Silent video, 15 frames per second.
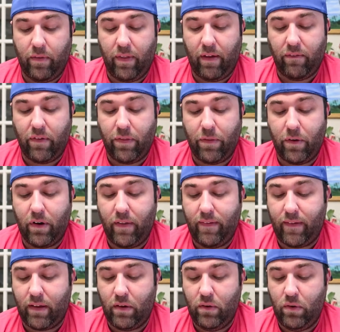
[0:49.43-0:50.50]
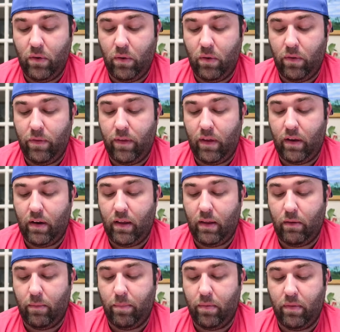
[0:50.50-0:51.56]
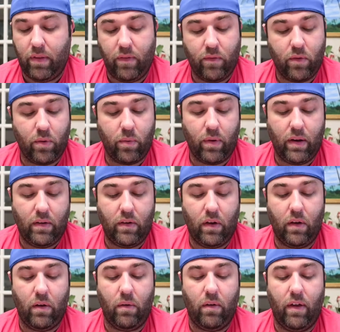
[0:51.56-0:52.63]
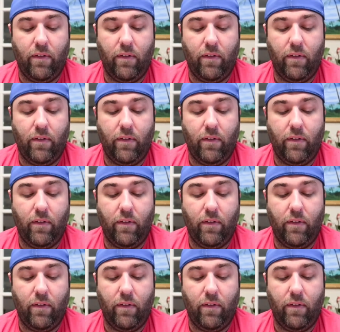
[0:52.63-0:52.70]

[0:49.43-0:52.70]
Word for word: they have a 30 second duel, then he'll believe Kirito